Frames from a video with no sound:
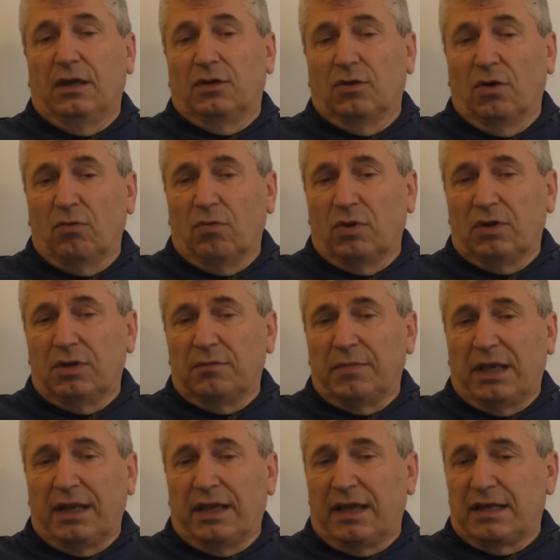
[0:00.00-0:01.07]
No wonder
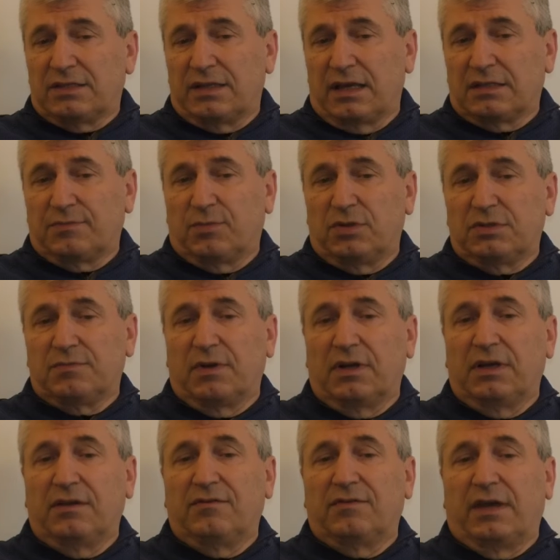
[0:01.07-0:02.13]
many gas experts
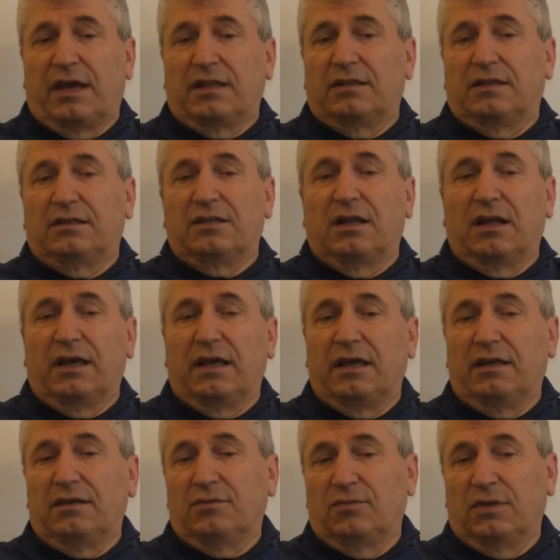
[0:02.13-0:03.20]
believe that the
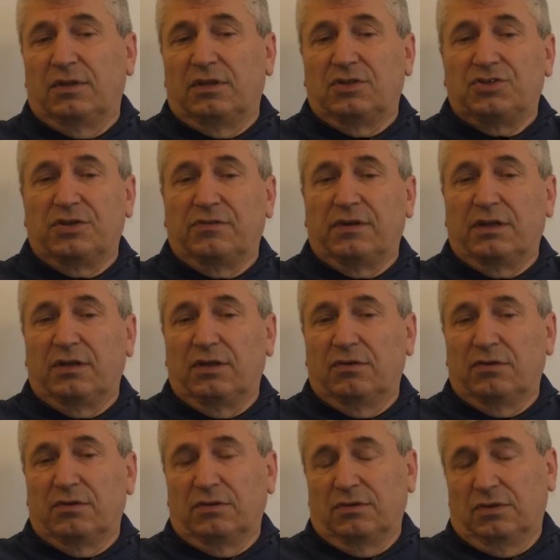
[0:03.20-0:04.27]
delay with the Chirin
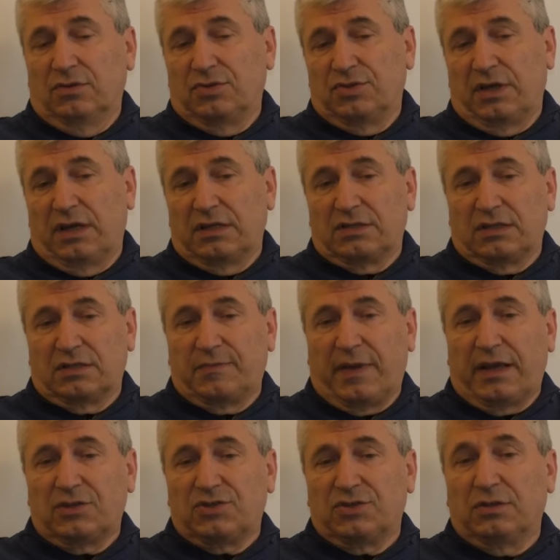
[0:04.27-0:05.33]
UGS
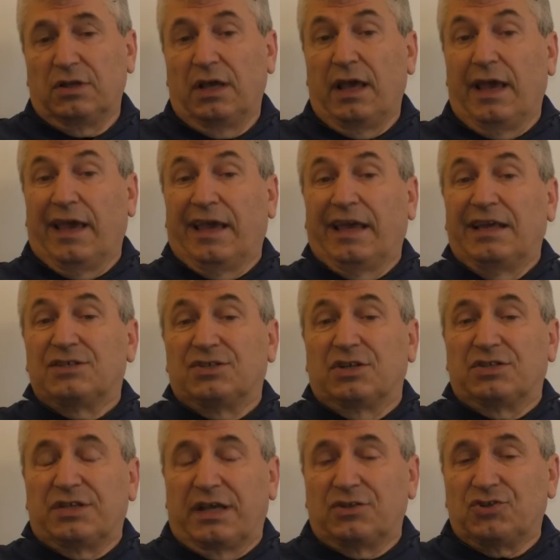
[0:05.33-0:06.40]
expansion is
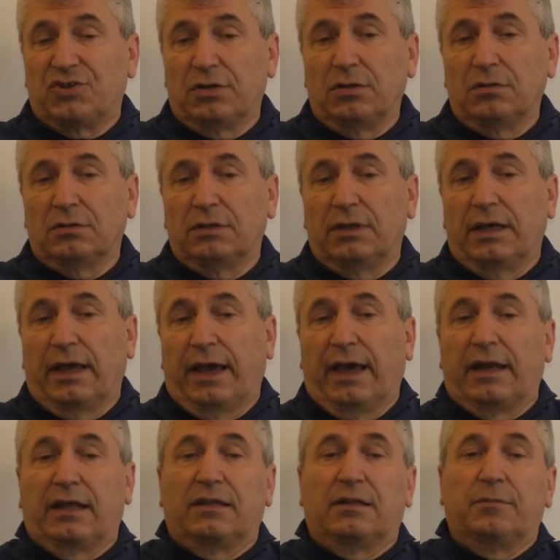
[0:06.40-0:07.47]
intentional
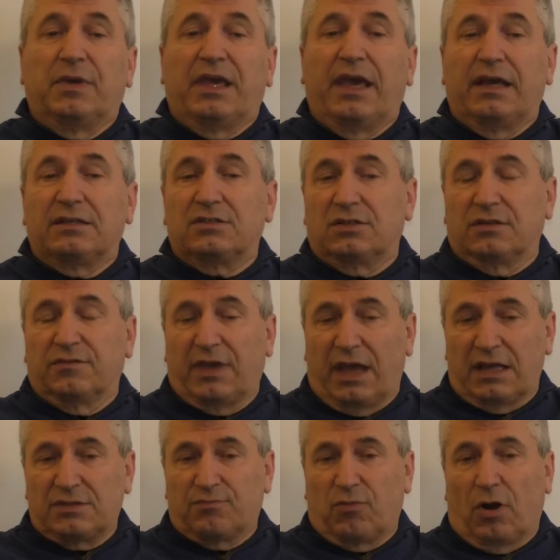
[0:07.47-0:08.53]
and at the behest of
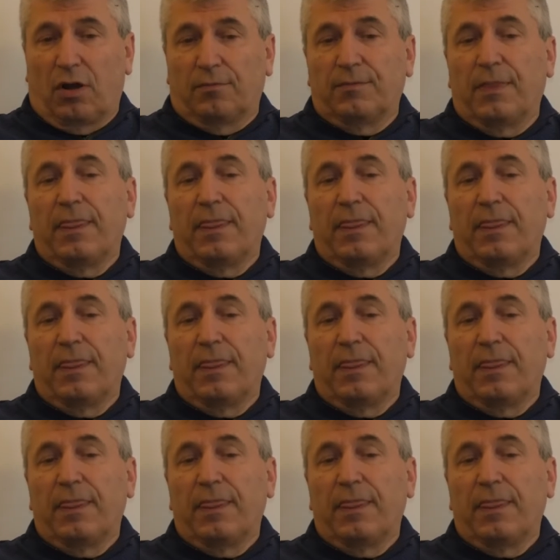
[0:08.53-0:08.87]
Gazprom.